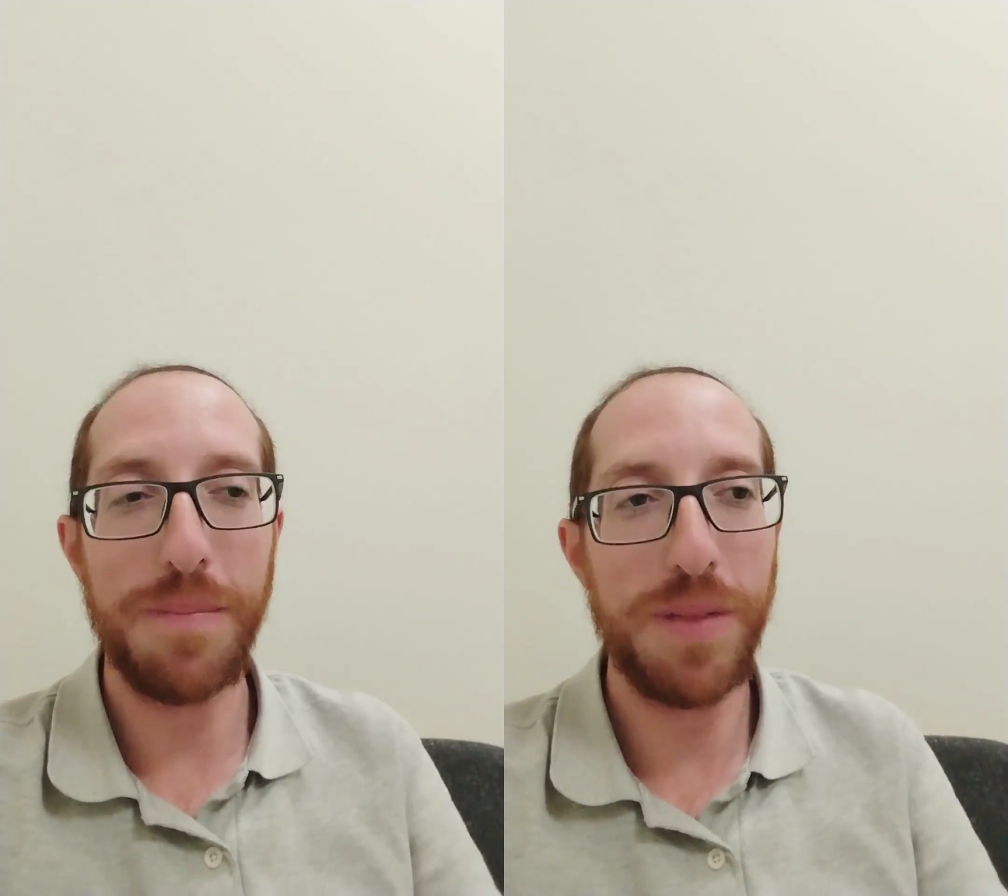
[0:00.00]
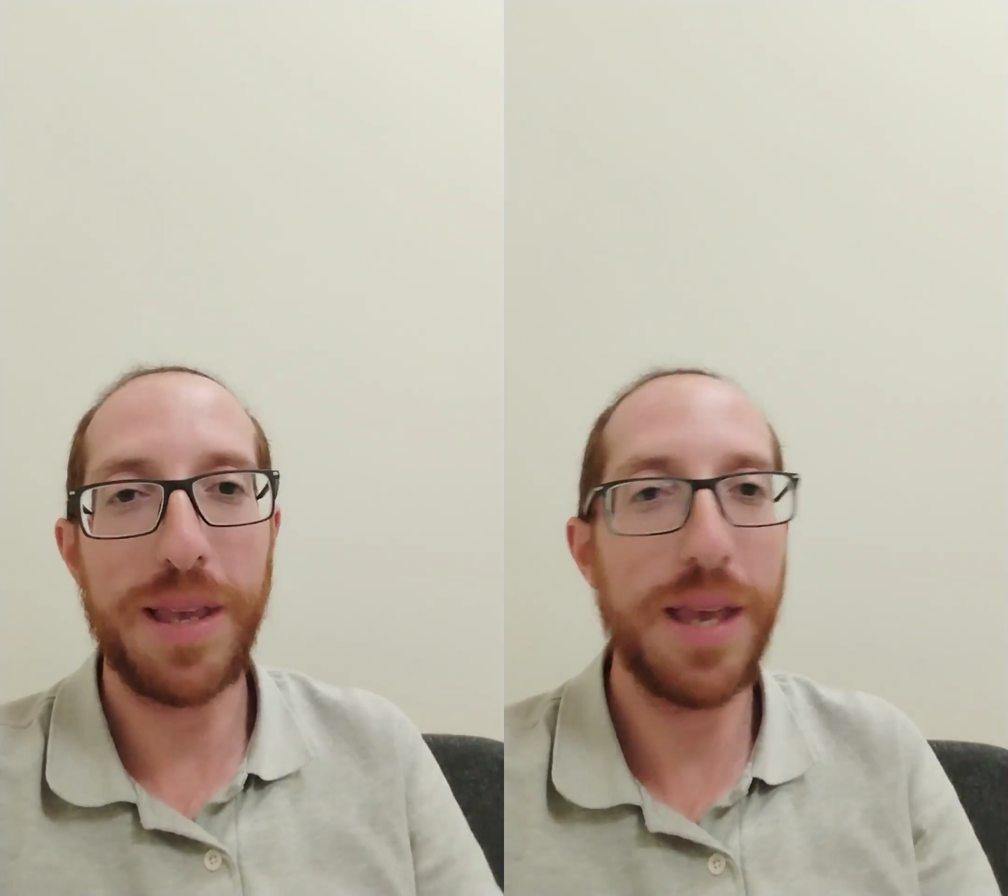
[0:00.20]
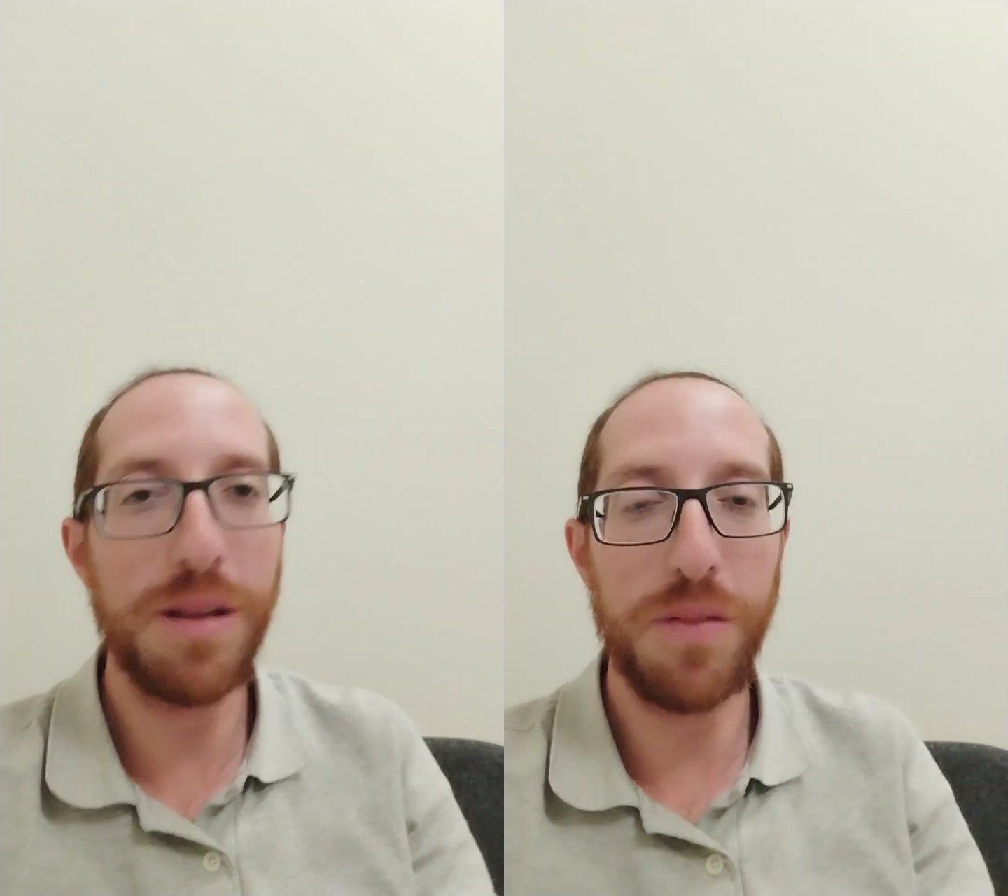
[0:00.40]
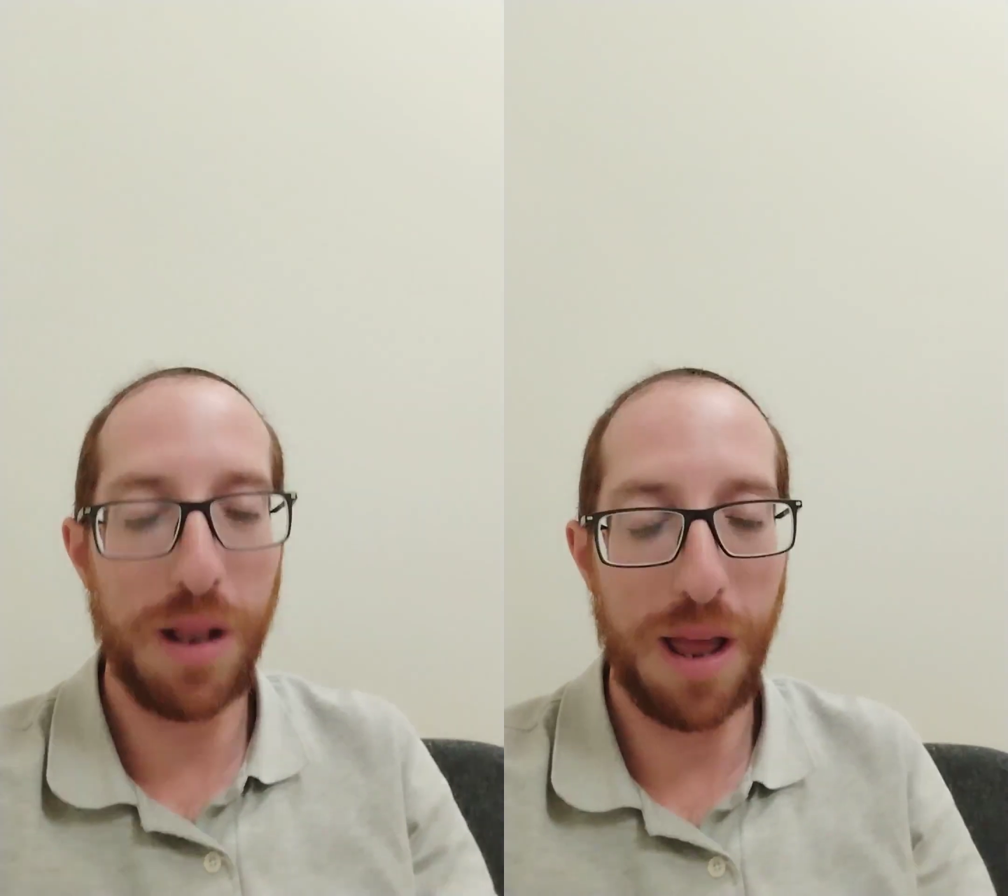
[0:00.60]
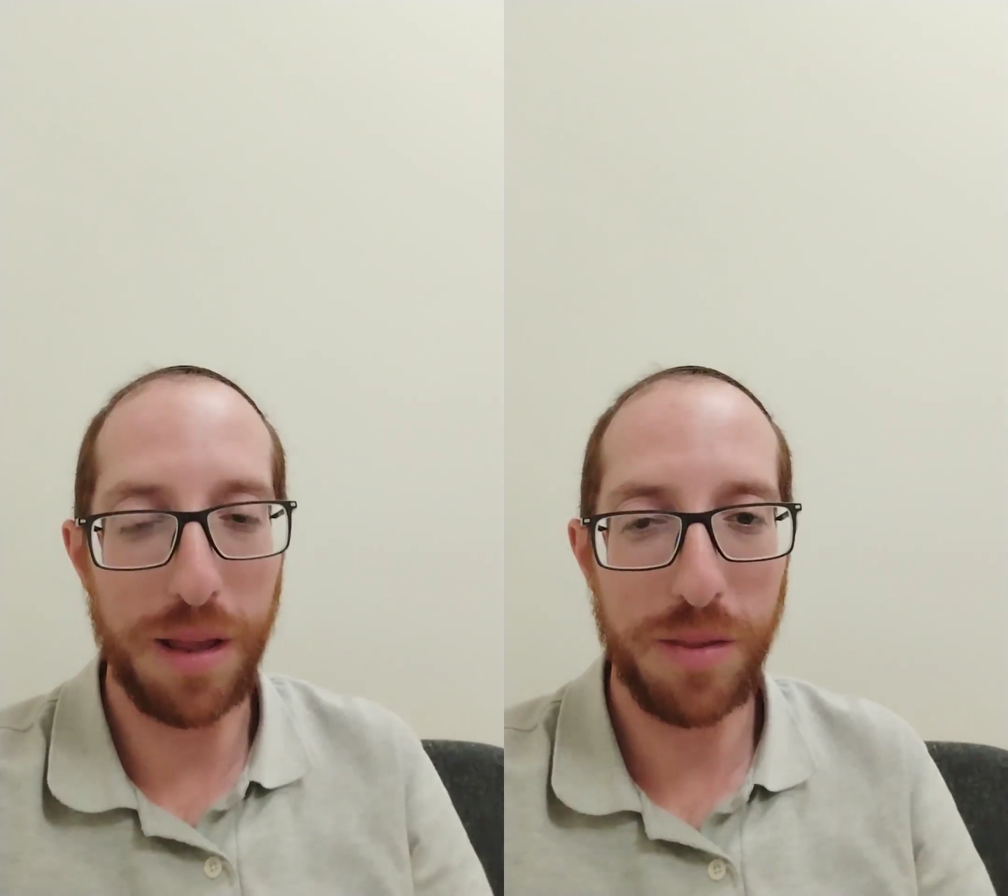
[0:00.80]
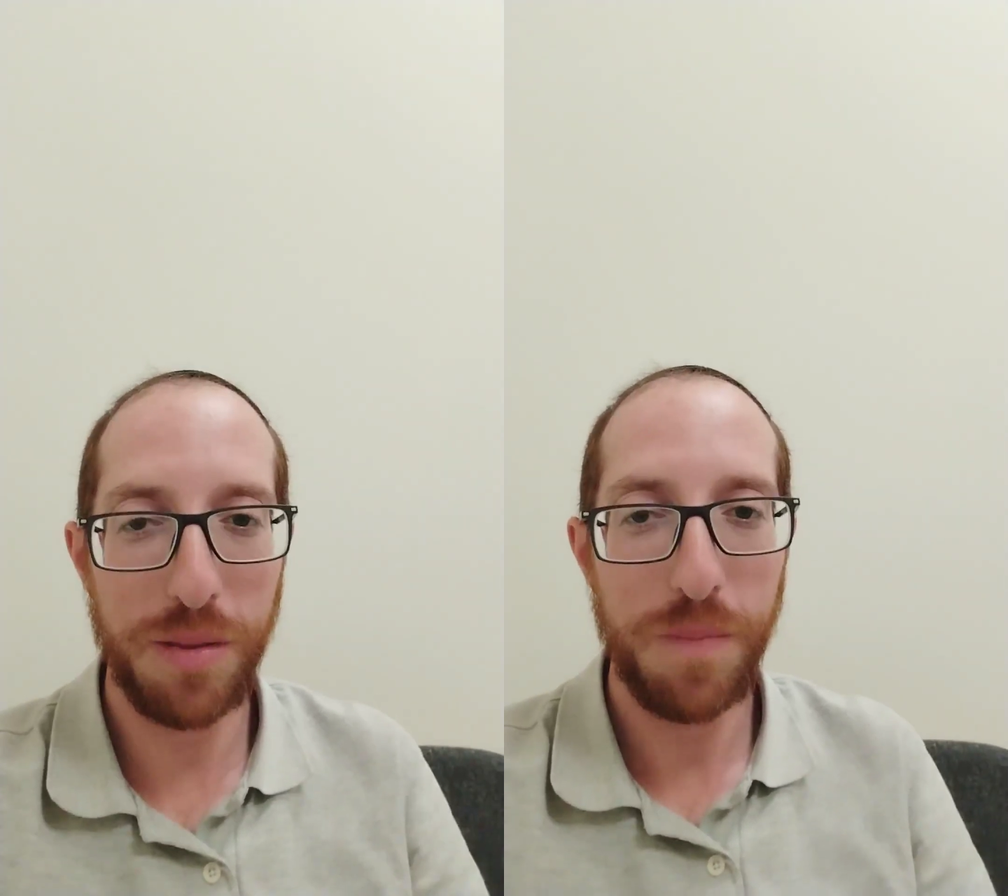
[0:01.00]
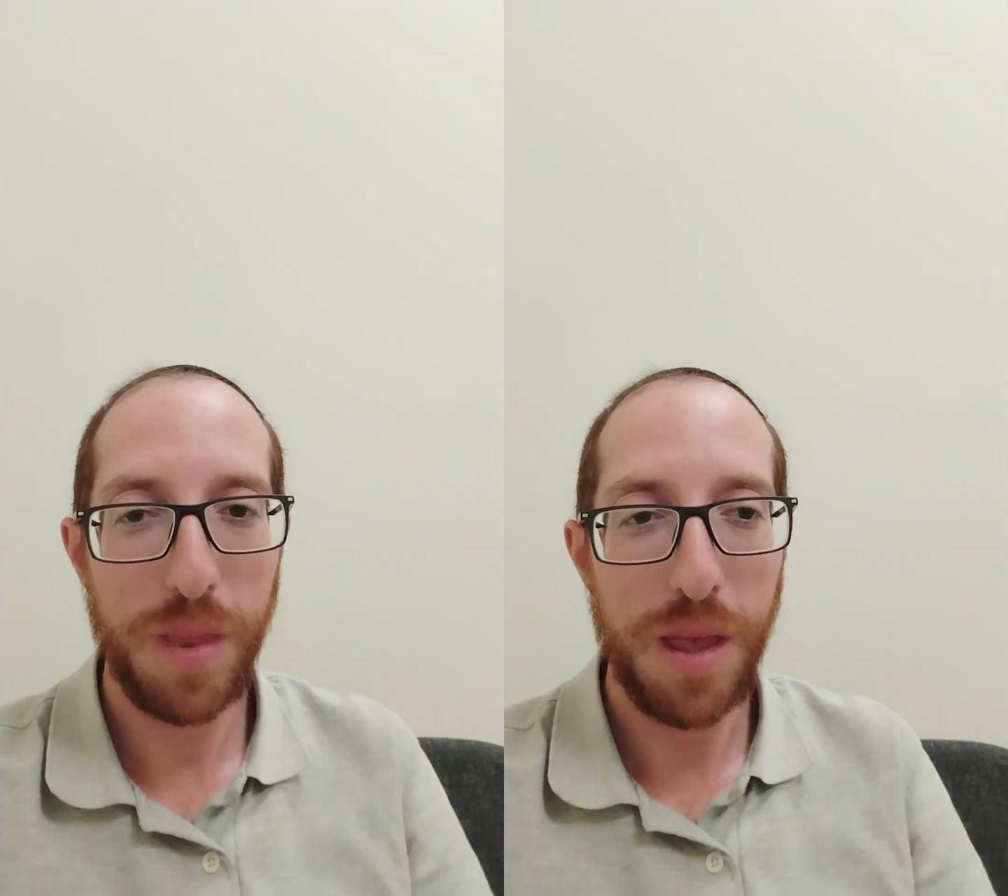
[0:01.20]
the king of the class,